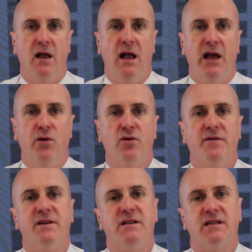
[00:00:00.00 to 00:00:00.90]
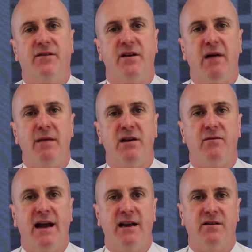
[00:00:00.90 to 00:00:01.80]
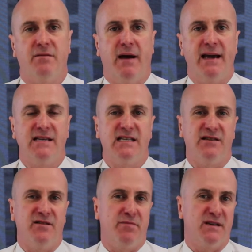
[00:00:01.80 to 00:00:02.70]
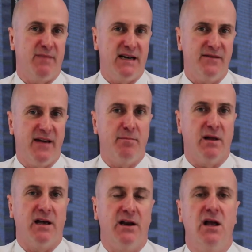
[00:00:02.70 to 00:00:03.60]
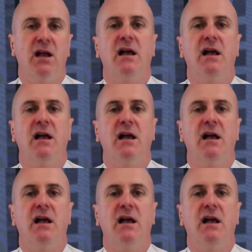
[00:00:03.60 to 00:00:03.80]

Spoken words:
An order for discovery may be granted on the basis that a prospective applicant